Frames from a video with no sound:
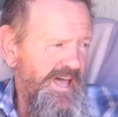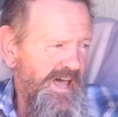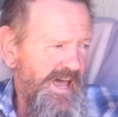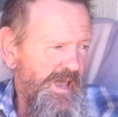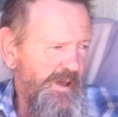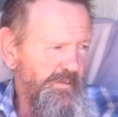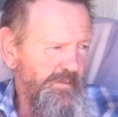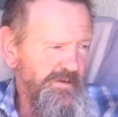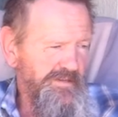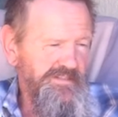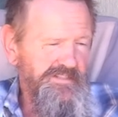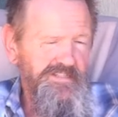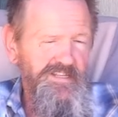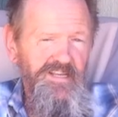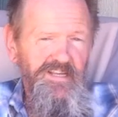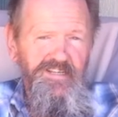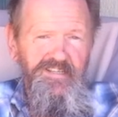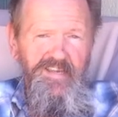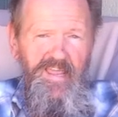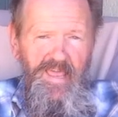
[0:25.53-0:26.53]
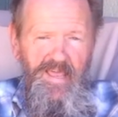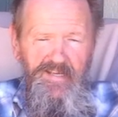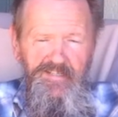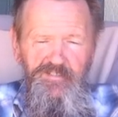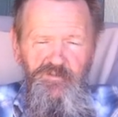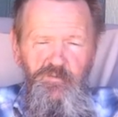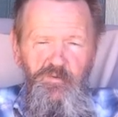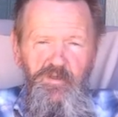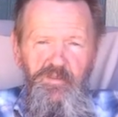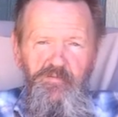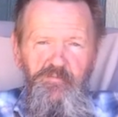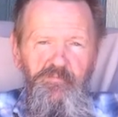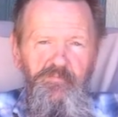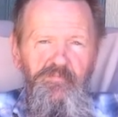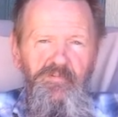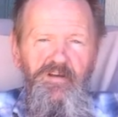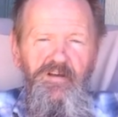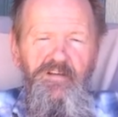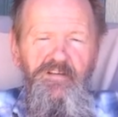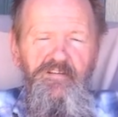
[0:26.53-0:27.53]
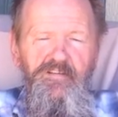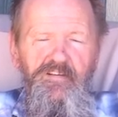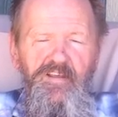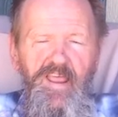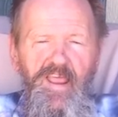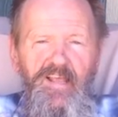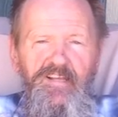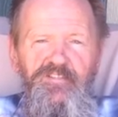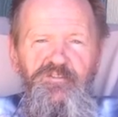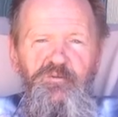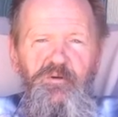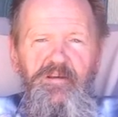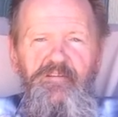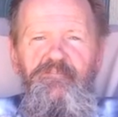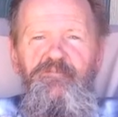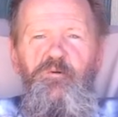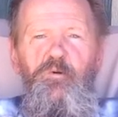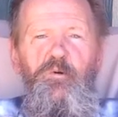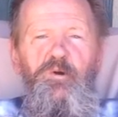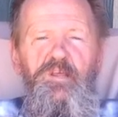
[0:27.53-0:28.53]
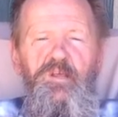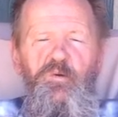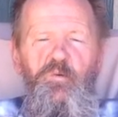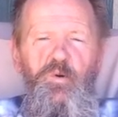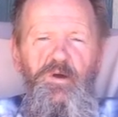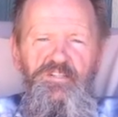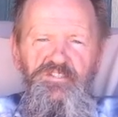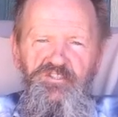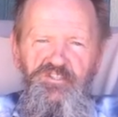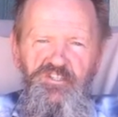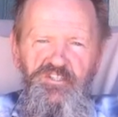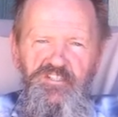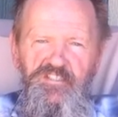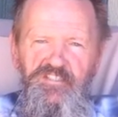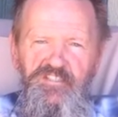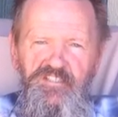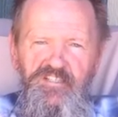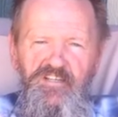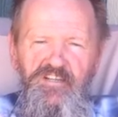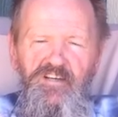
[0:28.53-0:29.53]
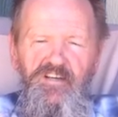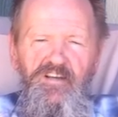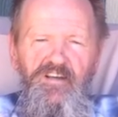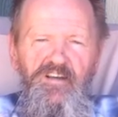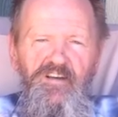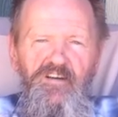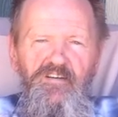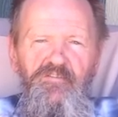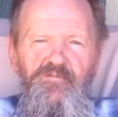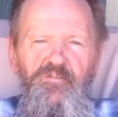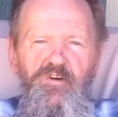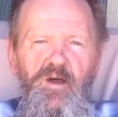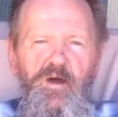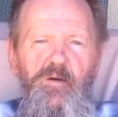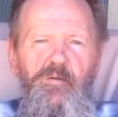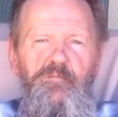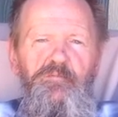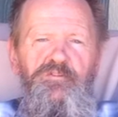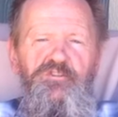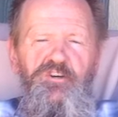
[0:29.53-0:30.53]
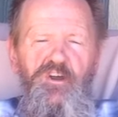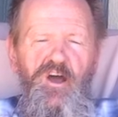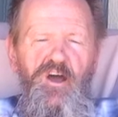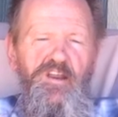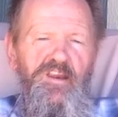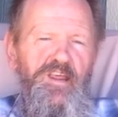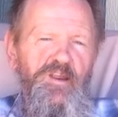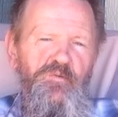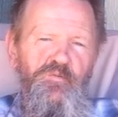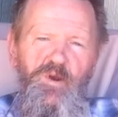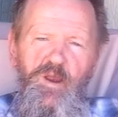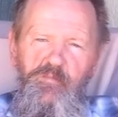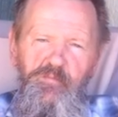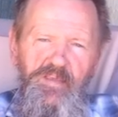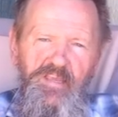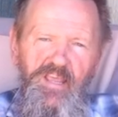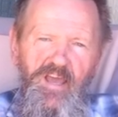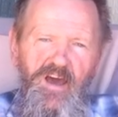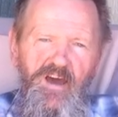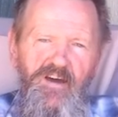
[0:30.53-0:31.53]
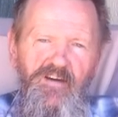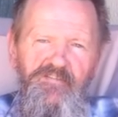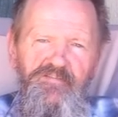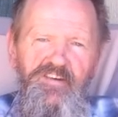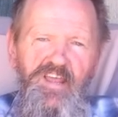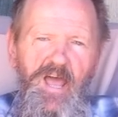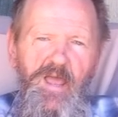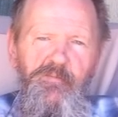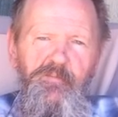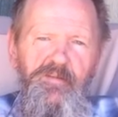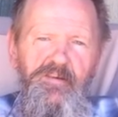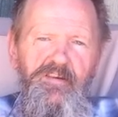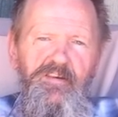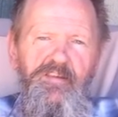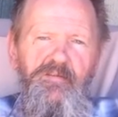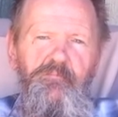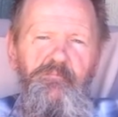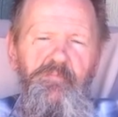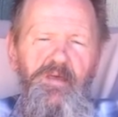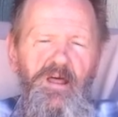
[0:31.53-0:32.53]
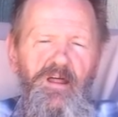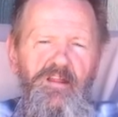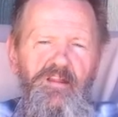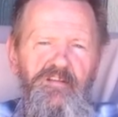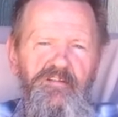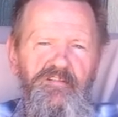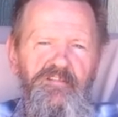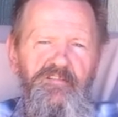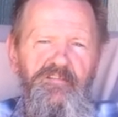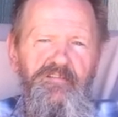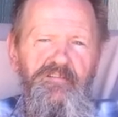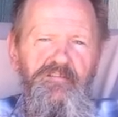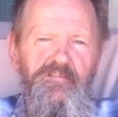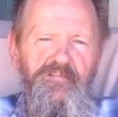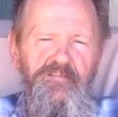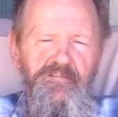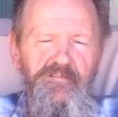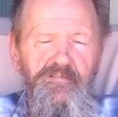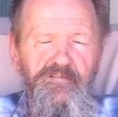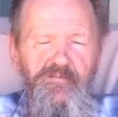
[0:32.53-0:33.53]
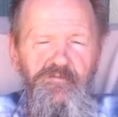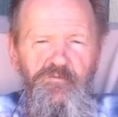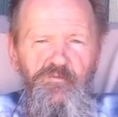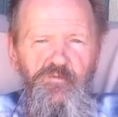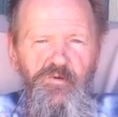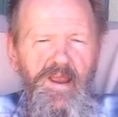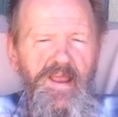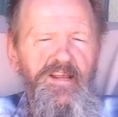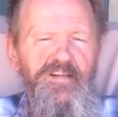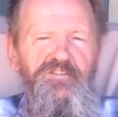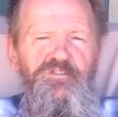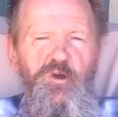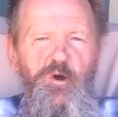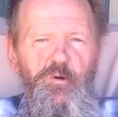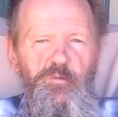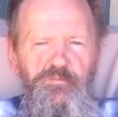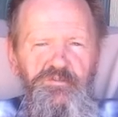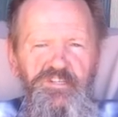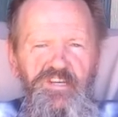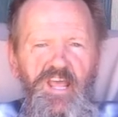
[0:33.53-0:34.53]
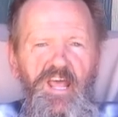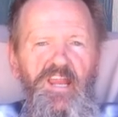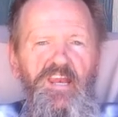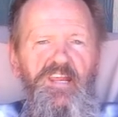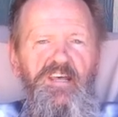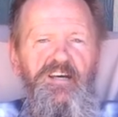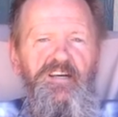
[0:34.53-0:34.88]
I was tasked with answering 40 questions from Sean and Remy of Bell Ranch Homestead.